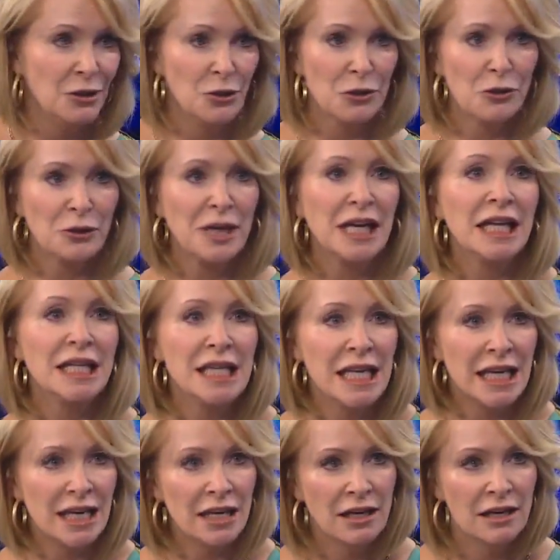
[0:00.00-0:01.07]
or their
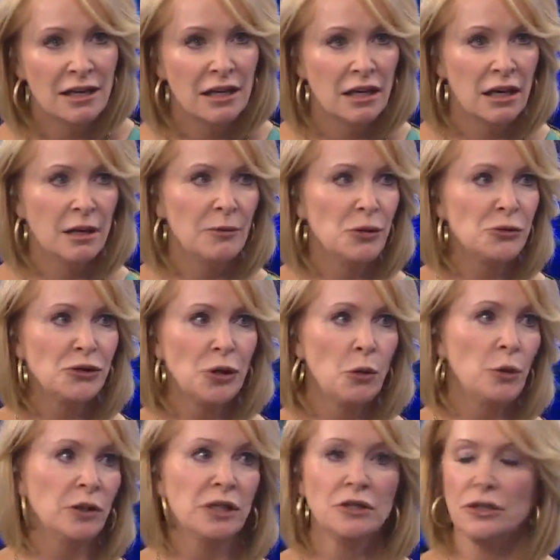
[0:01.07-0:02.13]
kidney, they're so
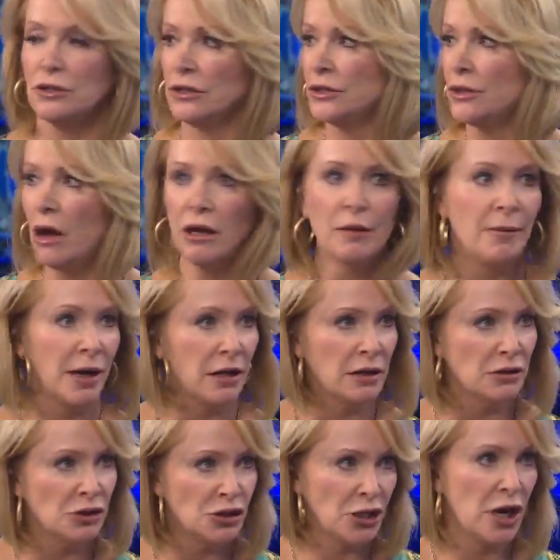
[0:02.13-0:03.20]
willing to talk about
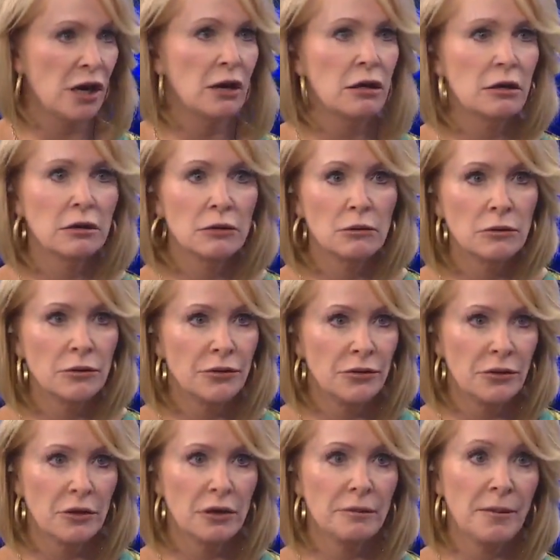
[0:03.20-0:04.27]
it and share with
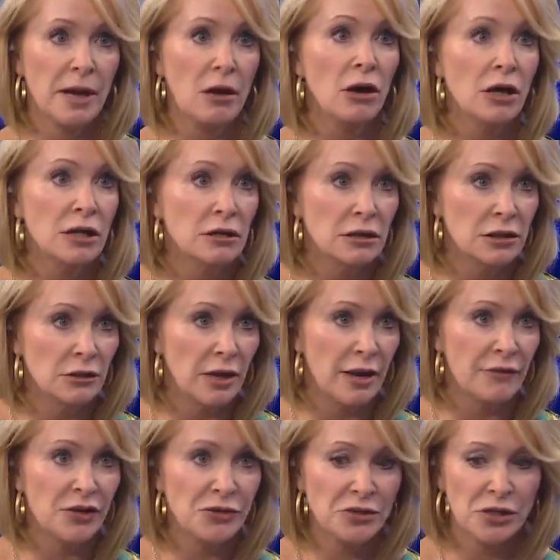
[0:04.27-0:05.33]
my heart, you know, I
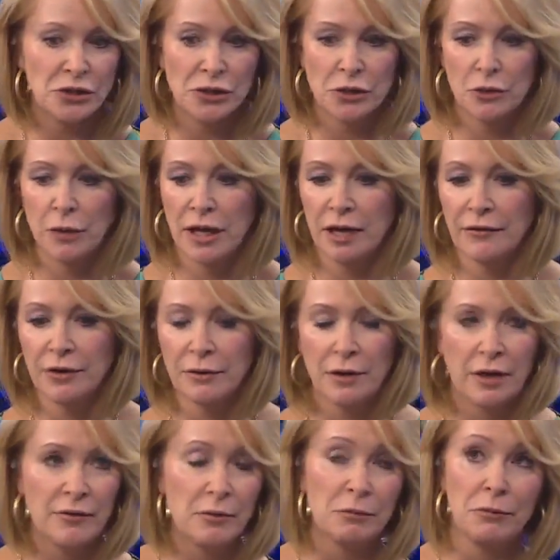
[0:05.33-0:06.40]
have this issue, I have
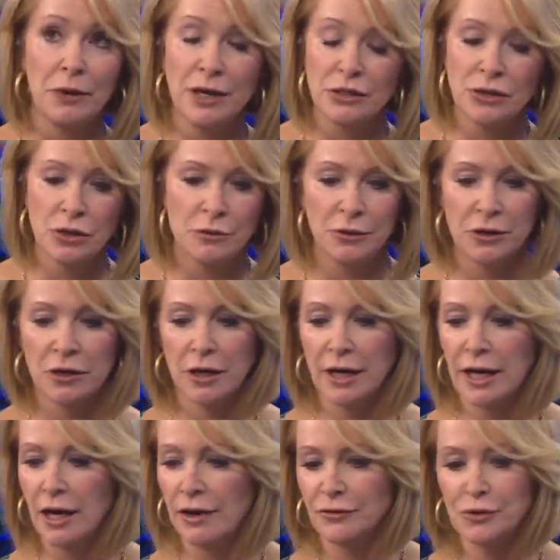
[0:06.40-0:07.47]
a brain tumor, I
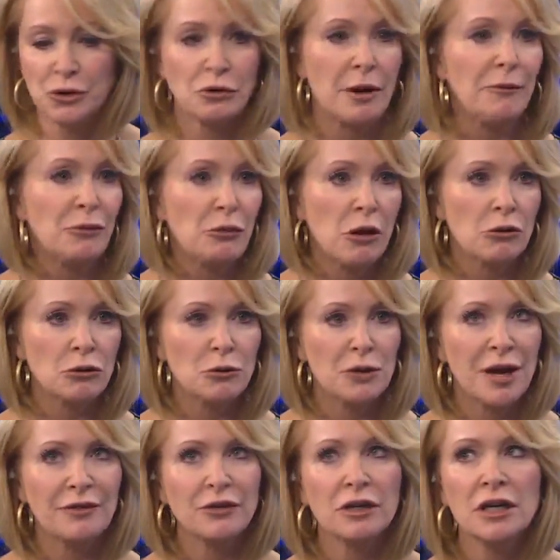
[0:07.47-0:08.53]
have strep throat or
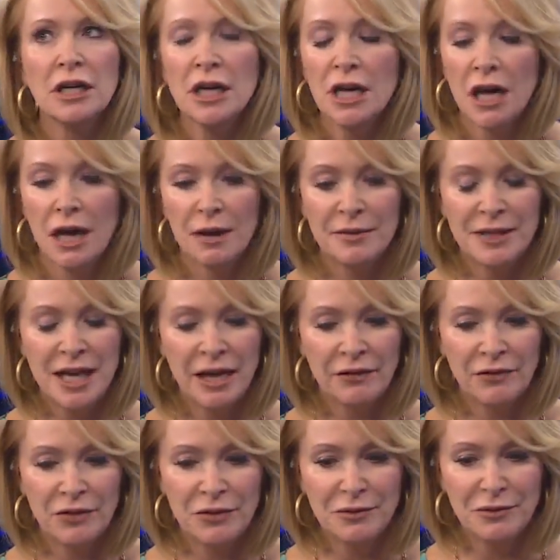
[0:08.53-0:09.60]
whatever. But yet
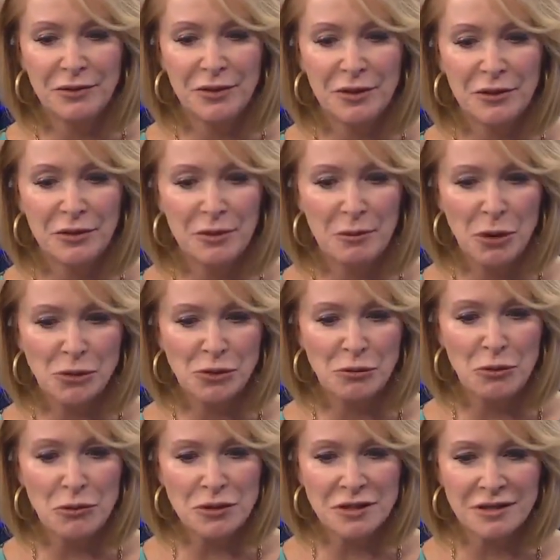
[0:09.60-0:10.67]
the most
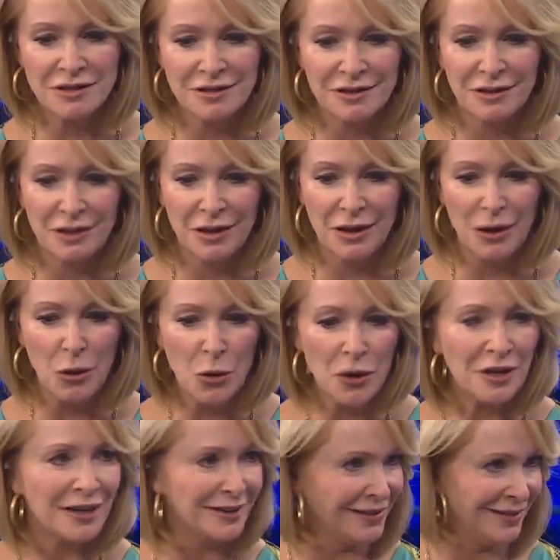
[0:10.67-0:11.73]
important
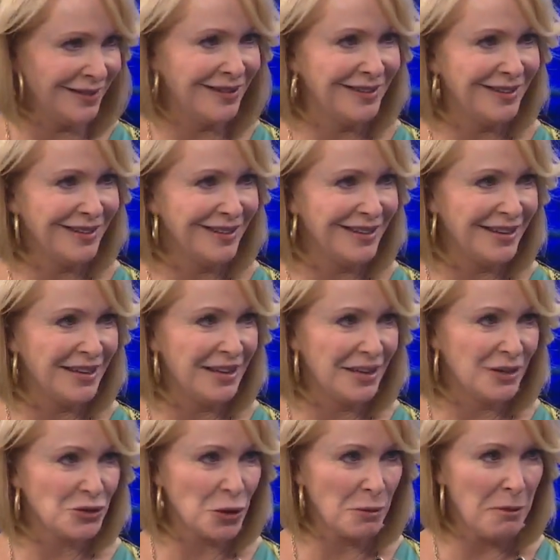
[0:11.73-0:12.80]
organ
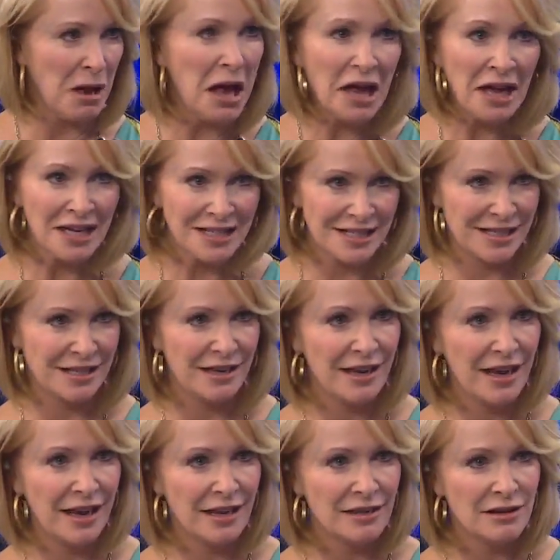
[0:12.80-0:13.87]
is our mind.
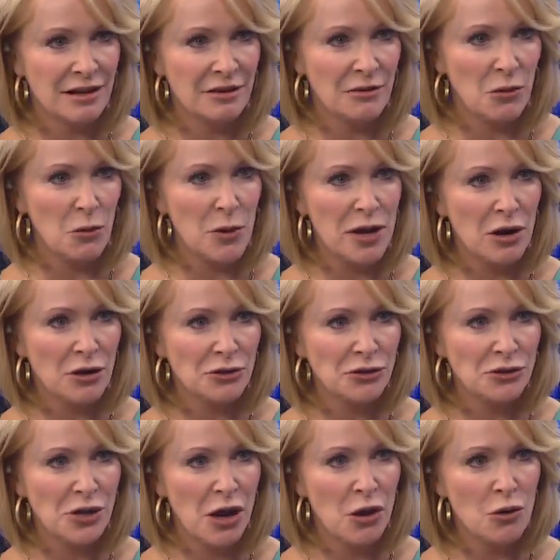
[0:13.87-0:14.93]
And we are
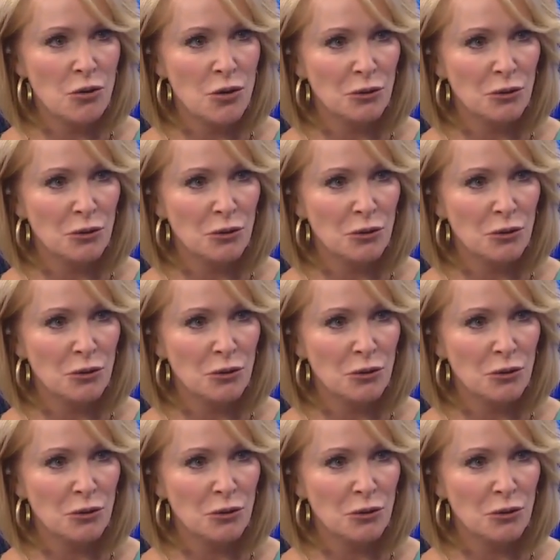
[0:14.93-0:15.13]
so